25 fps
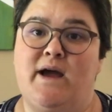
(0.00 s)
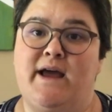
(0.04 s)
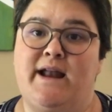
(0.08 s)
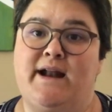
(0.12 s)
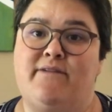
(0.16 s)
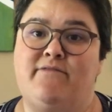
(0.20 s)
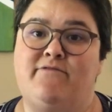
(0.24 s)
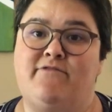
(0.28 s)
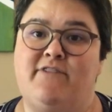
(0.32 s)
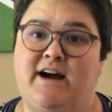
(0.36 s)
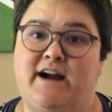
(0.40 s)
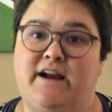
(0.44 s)
and
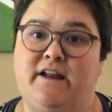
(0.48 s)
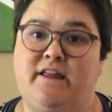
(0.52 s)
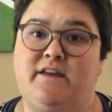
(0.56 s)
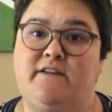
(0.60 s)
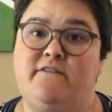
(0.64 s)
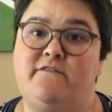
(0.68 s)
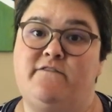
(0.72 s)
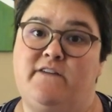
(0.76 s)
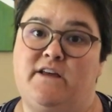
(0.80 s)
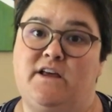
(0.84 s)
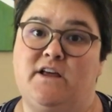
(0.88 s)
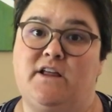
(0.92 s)
I'm finally
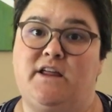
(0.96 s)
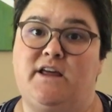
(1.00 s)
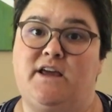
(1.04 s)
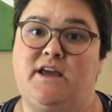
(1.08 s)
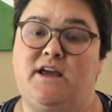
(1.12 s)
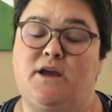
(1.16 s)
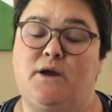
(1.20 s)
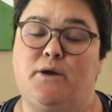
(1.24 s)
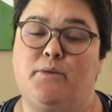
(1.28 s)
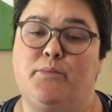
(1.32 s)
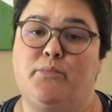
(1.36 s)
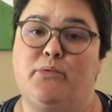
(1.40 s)

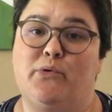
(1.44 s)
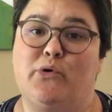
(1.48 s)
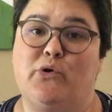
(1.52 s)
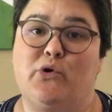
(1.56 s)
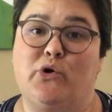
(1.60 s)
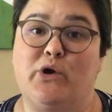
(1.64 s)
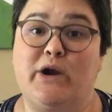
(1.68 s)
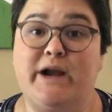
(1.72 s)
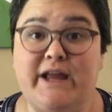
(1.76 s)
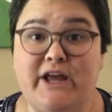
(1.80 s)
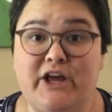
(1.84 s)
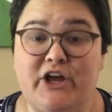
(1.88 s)
feeling
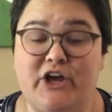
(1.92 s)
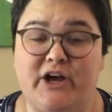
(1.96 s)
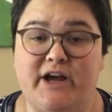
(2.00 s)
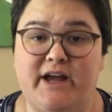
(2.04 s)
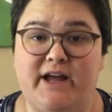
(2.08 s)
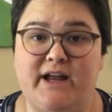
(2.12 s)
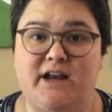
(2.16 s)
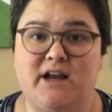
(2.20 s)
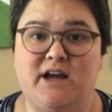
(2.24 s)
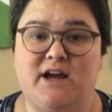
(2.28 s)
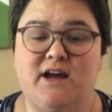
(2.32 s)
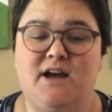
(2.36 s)
pretty
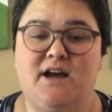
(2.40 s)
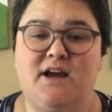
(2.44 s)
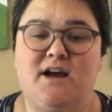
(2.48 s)
good.